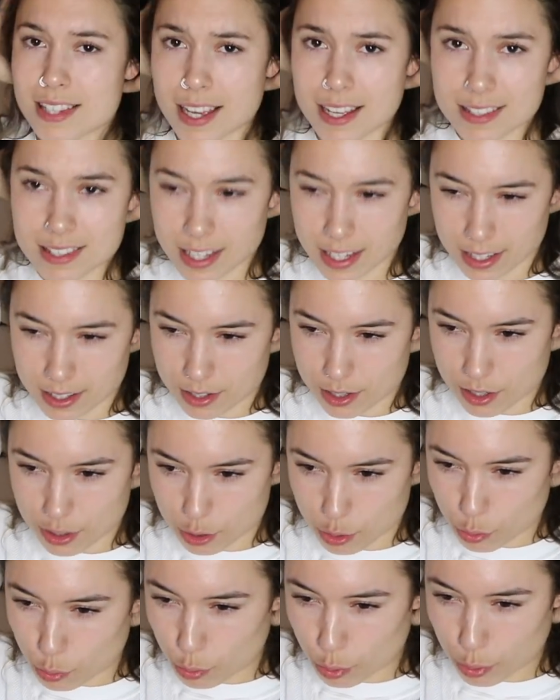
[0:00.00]
say it's like a
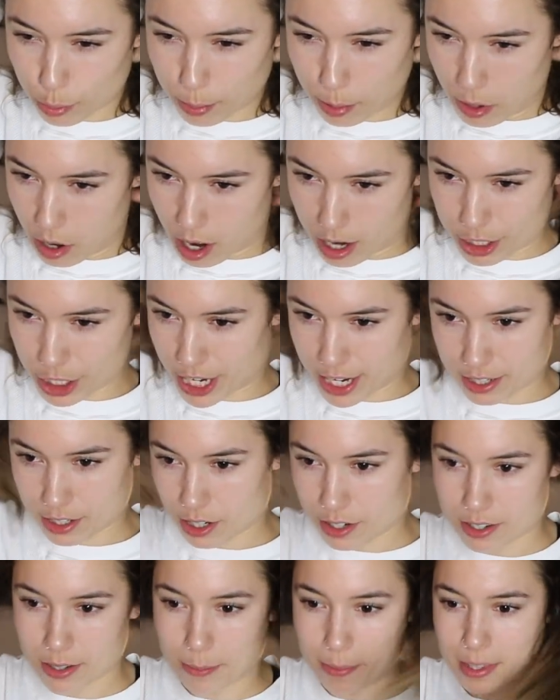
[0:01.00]
school project
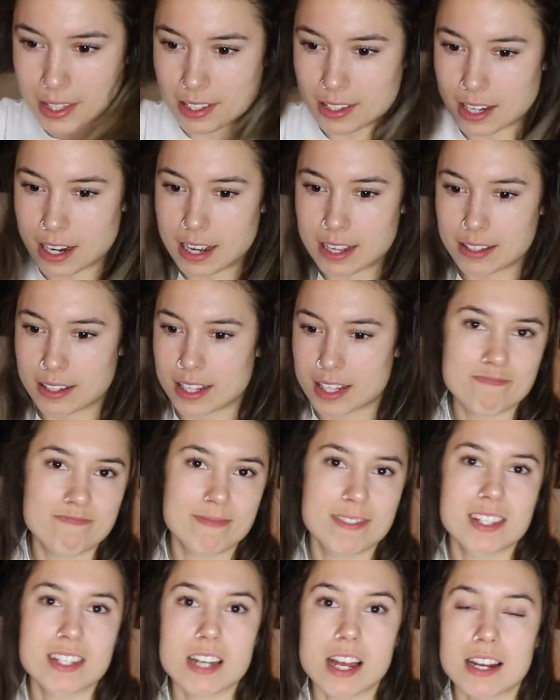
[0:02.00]
or something that I like
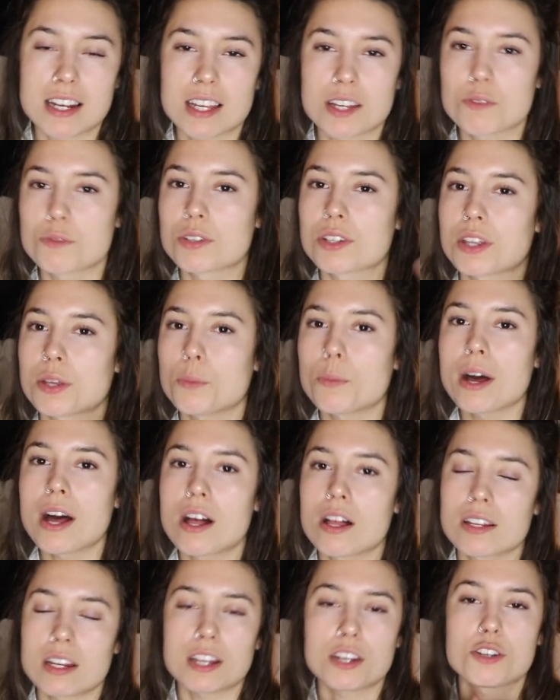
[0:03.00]
studied really
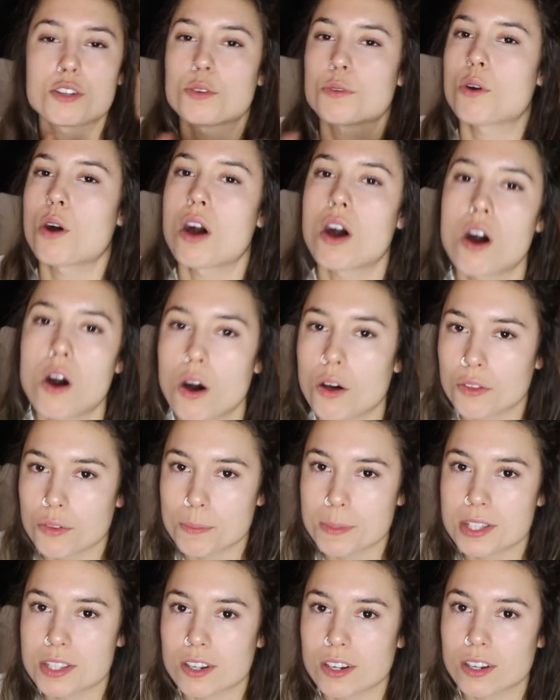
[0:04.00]
well and I knew all the
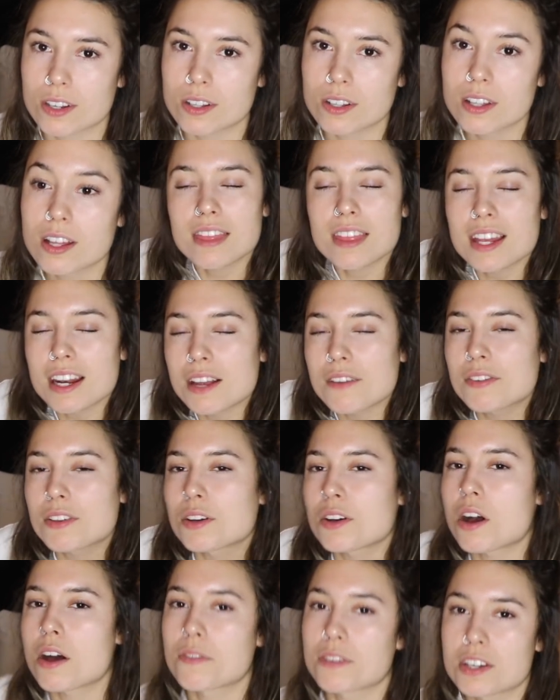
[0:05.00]
material, then I feel
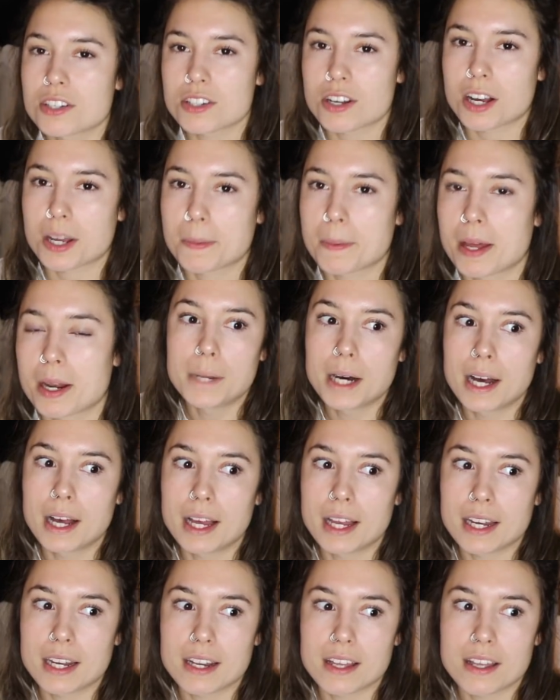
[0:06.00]
confident talking about it.
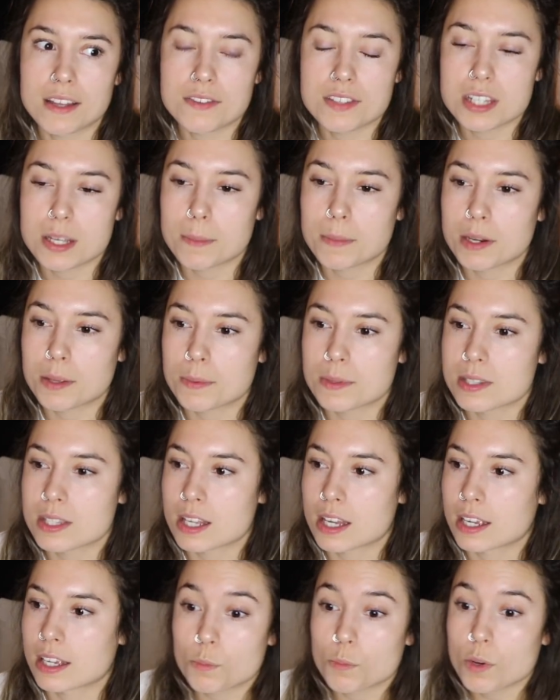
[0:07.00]
But if somebody was
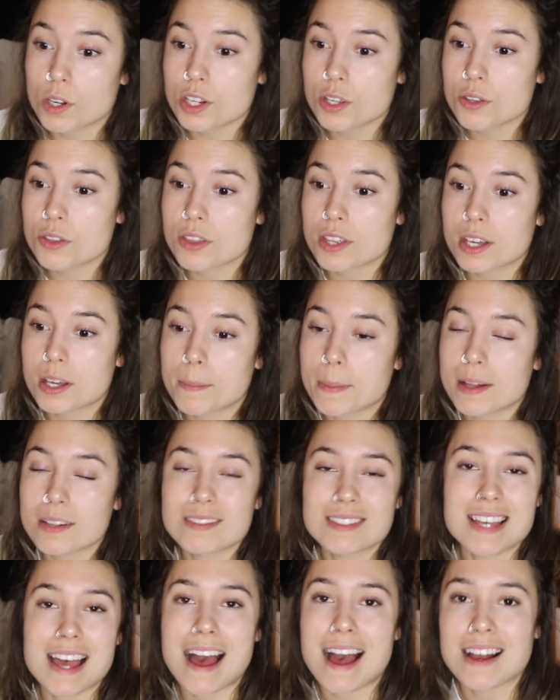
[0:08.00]
like, what do you think about
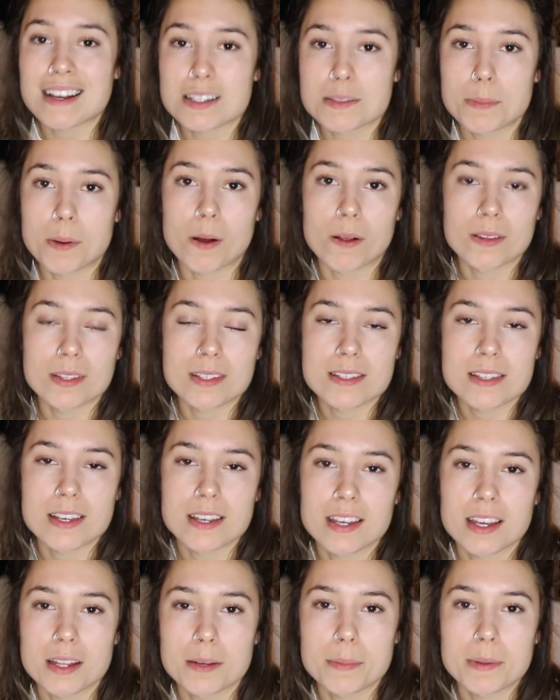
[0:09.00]
tax policy?
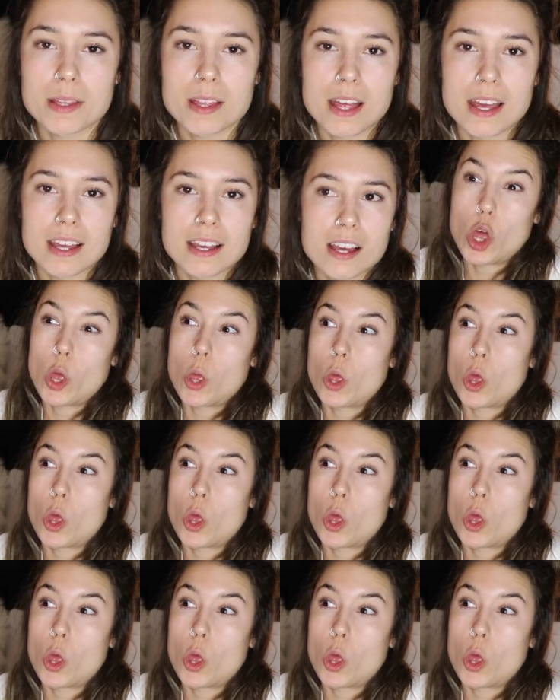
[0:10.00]
I'd be like,